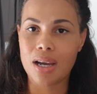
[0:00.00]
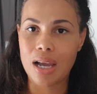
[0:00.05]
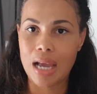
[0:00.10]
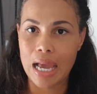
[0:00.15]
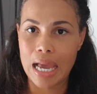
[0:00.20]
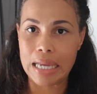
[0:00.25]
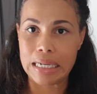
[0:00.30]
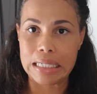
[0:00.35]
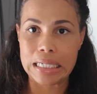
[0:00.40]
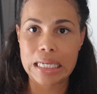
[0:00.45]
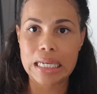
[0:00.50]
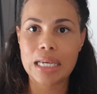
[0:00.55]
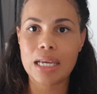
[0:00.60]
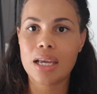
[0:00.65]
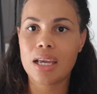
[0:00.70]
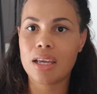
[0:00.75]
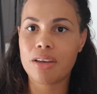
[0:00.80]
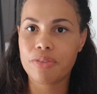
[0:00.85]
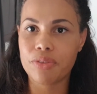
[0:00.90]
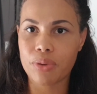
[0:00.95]
a day
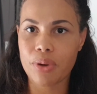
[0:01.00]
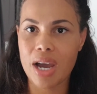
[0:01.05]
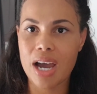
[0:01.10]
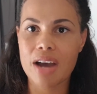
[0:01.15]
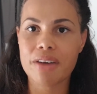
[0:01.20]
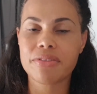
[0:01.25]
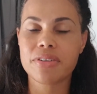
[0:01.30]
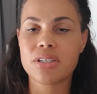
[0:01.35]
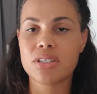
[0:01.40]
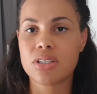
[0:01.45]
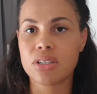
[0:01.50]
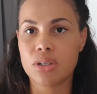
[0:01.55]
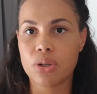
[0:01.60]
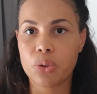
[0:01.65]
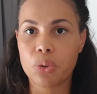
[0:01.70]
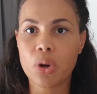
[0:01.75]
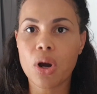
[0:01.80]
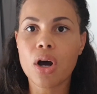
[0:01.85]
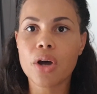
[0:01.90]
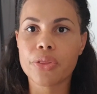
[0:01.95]
if you have to
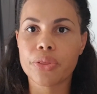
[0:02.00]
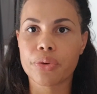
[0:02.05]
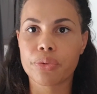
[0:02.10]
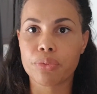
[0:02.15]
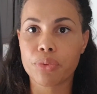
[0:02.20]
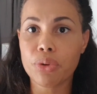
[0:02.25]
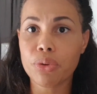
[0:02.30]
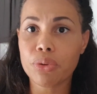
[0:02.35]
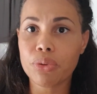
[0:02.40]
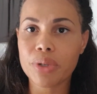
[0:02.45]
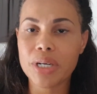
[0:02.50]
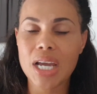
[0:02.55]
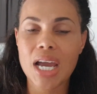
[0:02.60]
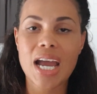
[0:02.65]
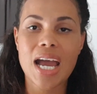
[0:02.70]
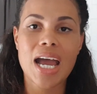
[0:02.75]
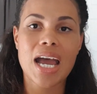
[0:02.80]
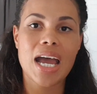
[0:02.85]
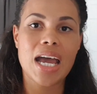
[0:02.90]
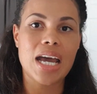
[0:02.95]
go on the road.
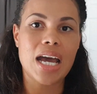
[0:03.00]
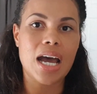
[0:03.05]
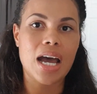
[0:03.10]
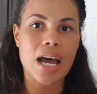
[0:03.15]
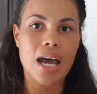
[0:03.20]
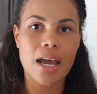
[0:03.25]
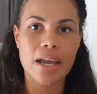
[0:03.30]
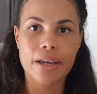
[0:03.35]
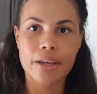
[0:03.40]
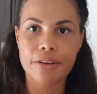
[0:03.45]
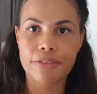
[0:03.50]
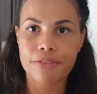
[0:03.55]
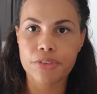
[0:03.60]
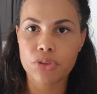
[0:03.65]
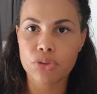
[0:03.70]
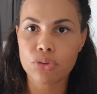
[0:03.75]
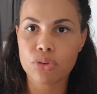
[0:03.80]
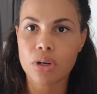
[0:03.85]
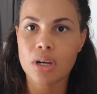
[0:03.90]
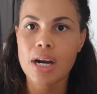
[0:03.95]
If you
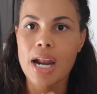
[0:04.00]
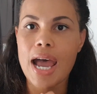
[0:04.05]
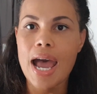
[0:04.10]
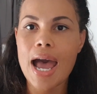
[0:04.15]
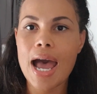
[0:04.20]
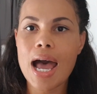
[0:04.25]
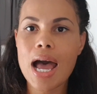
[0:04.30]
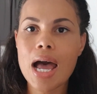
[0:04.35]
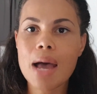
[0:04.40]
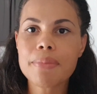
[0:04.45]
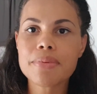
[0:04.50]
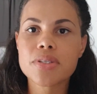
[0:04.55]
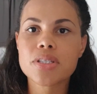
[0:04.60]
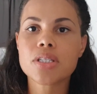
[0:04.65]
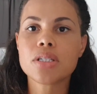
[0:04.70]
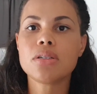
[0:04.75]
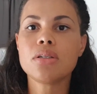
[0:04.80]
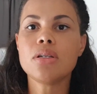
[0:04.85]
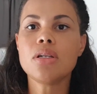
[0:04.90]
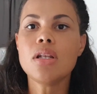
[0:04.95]
do not
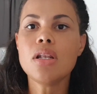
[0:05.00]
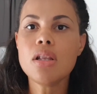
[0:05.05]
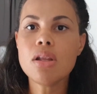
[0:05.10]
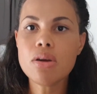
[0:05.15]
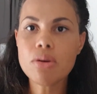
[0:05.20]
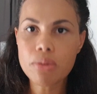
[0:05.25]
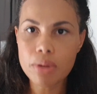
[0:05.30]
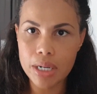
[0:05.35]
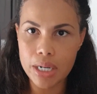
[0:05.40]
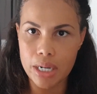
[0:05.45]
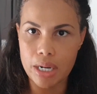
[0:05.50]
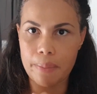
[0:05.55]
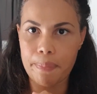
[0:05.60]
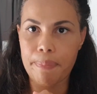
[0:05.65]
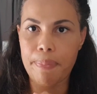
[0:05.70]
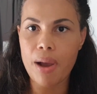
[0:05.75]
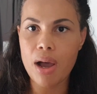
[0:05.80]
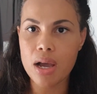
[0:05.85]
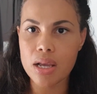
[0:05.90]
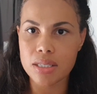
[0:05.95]
absolutely,
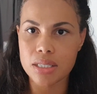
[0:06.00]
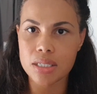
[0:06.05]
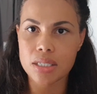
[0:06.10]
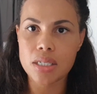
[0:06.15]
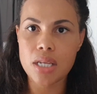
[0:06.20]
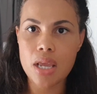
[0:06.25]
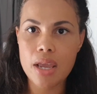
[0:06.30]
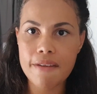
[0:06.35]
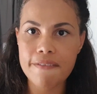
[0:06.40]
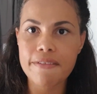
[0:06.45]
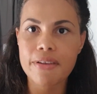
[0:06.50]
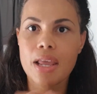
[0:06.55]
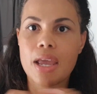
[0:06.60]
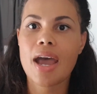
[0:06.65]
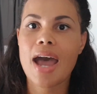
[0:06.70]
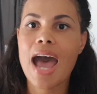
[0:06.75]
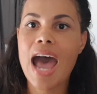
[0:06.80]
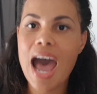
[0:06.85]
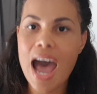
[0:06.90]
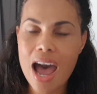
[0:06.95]
positively
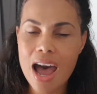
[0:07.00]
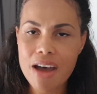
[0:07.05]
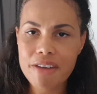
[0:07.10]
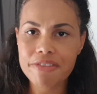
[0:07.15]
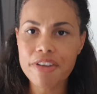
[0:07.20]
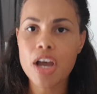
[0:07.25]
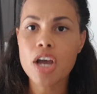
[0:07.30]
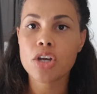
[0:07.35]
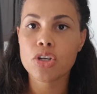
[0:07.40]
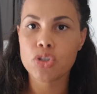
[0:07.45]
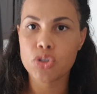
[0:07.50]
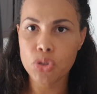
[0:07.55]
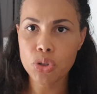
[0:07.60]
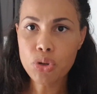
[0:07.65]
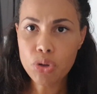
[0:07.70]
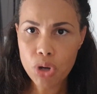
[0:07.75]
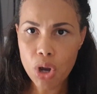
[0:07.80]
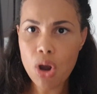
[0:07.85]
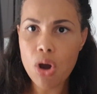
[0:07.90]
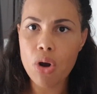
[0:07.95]
have to
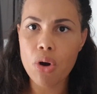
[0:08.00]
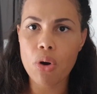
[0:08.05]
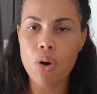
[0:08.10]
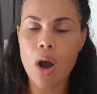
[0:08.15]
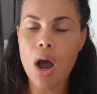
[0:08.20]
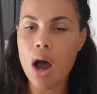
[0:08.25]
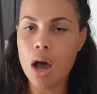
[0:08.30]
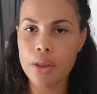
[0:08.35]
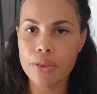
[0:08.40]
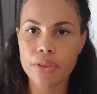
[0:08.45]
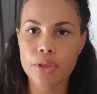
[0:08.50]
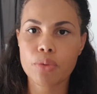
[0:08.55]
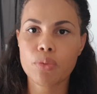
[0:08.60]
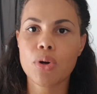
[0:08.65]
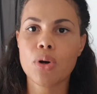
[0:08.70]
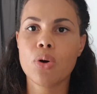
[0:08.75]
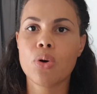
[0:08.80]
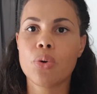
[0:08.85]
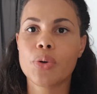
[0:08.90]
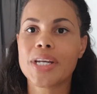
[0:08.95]
go on the
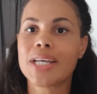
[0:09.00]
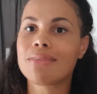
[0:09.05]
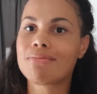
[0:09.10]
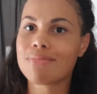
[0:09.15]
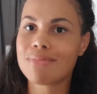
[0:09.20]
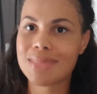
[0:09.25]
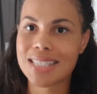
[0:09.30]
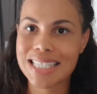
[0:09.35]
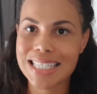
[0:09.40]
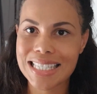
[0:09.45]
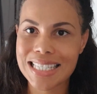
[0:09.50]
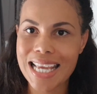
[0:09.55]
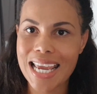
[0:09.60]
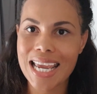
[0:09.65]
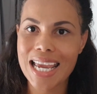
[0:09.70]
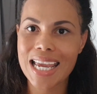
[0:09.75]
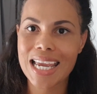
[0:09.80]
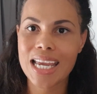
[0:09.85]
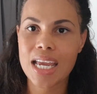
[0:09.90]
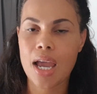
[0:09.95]
road,
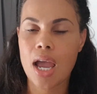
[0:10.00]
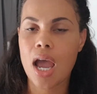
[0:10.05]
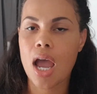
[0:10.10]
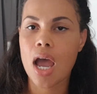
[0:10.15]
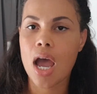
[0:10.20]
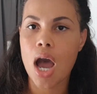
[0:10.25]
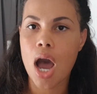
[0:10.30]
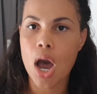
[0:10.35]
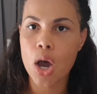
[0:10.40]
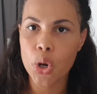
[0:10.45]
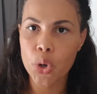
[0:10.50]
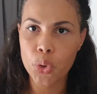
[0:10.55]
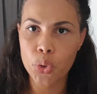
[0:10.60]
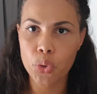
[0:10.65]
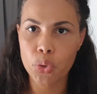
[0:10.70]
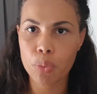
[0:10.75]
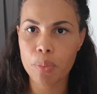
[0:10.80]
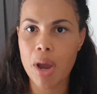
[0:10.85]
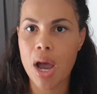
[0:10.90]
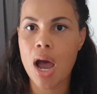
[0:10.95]
stay
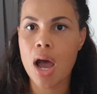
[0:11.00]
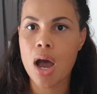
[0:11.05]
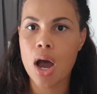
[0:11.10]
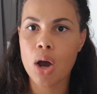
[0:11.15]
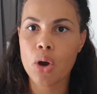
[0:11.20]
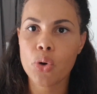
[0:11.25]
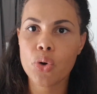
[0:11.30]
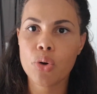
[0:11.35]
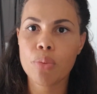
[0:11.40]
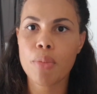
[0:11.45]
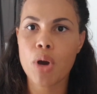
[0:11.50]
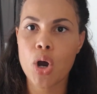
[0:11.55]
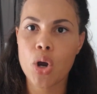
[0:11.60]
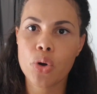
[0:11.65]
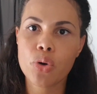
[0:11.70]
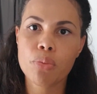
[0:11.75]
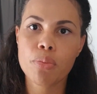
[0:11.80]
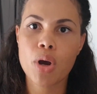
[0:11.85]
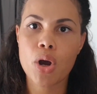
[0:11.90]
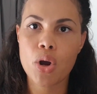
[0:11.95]
home. Boom,
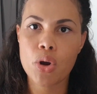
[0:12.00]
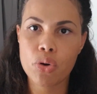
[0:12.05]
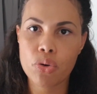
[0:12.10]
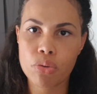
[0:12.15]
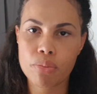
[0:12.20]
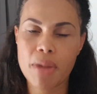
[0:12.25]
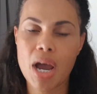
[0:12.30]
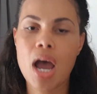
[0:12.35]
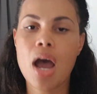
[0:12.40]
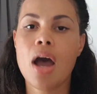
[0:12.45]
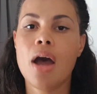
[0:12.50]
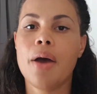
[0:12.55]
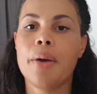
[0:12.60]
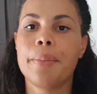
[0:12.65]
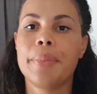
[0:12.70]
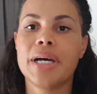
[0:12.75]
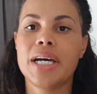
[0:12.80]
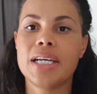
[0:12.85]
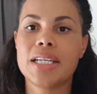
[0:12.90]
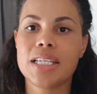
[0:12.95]
boom, boom.
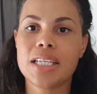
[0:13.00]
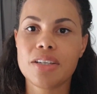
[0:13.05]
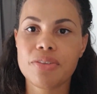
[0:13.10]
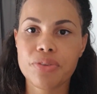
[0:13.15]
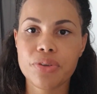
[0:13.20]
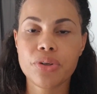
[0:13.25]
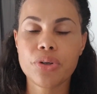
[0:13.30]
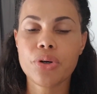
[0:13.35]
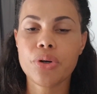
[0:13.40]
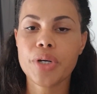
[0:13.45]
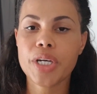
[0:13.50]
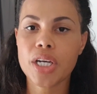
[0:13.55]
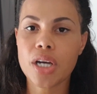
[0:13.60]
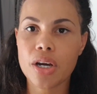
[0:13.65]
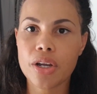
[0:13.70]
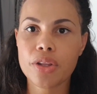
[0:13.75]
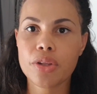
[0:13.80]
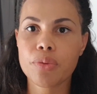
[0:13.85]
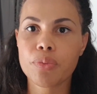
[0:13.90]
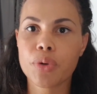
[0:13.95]
But if you're going
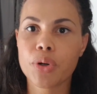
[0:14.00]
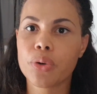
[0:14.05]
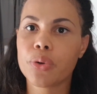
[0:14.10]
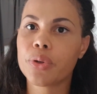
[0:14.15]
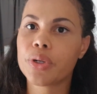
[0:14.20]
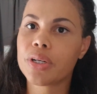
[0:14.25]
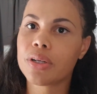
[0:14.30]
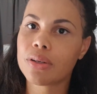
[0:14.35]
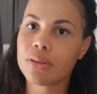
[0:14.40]
on the road,